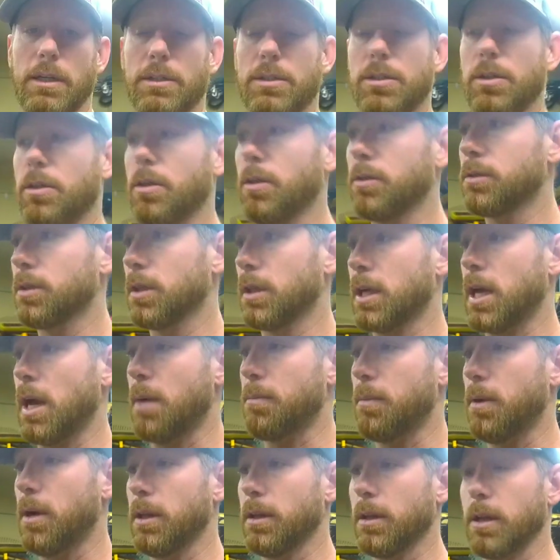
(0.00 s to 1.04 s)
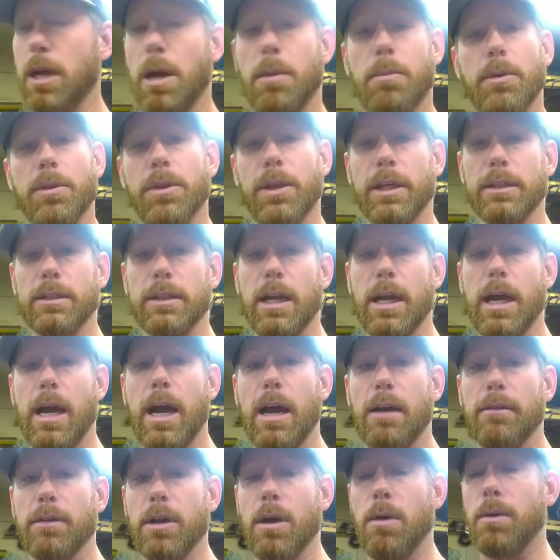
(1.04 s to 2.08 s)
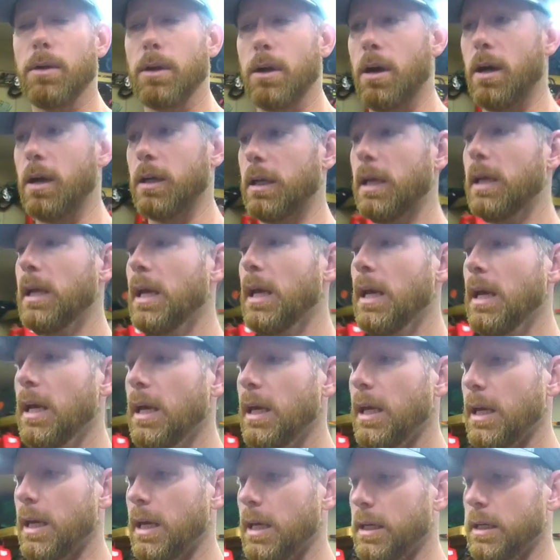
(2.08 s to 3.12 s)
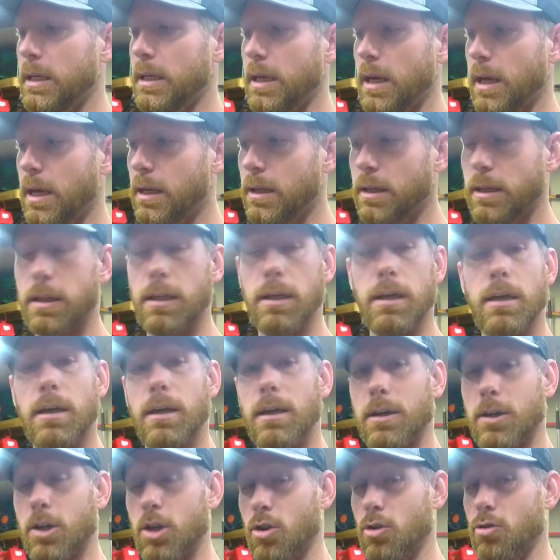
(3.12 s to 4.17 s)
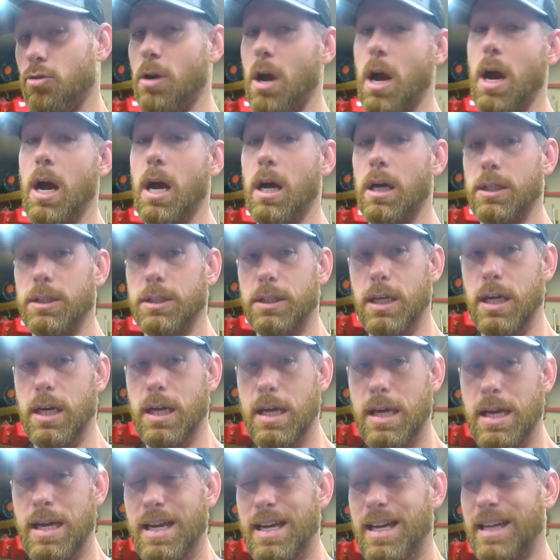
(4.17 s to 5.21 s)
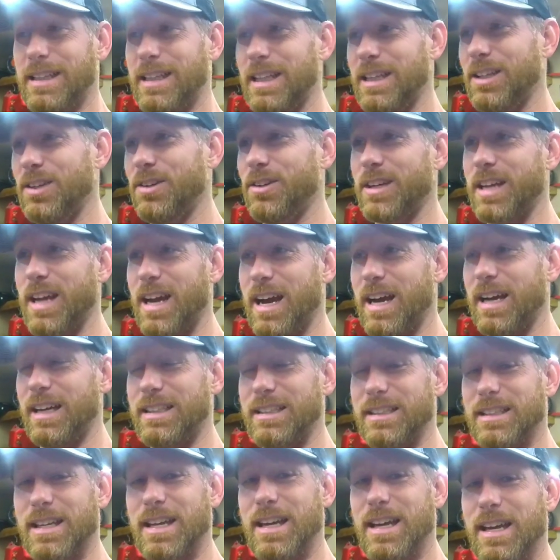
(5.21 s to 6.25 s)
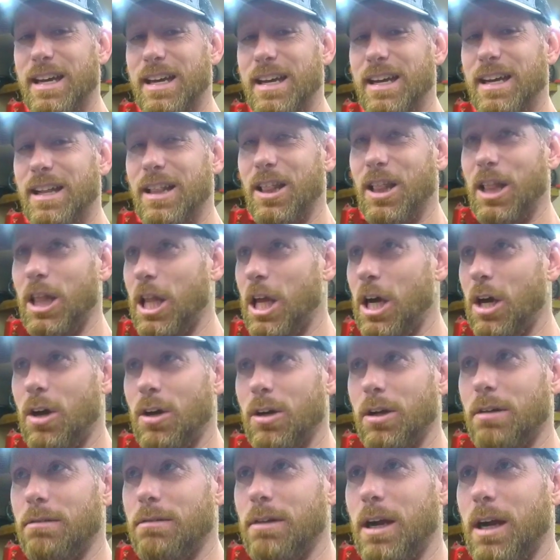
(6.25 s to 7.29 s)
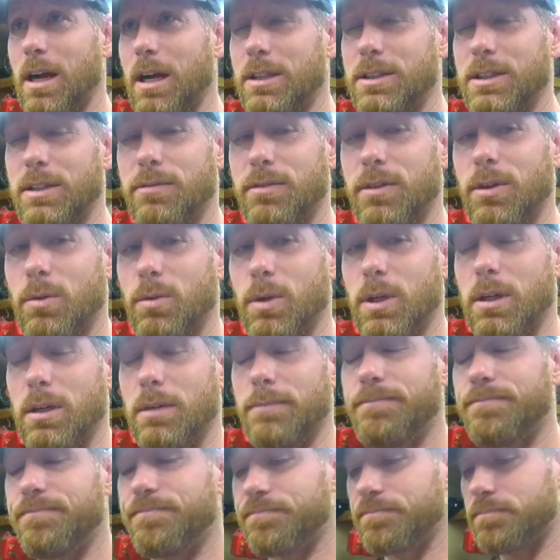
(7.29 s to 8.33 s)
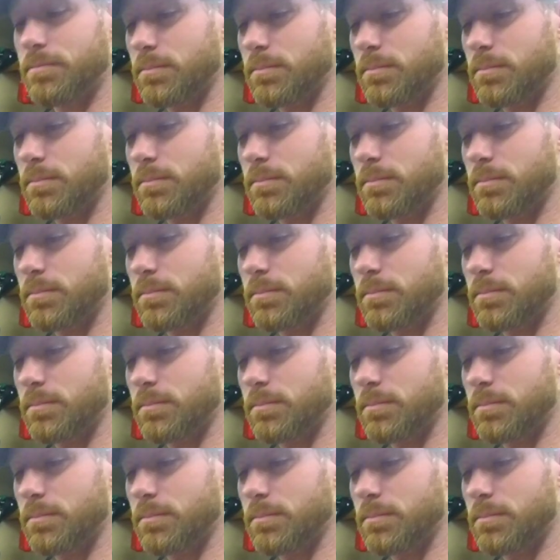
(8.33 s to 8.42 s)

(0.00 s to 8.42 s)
So those are the couple, other couple things that I have going on in the garage, in the little guy's long garage, if you will.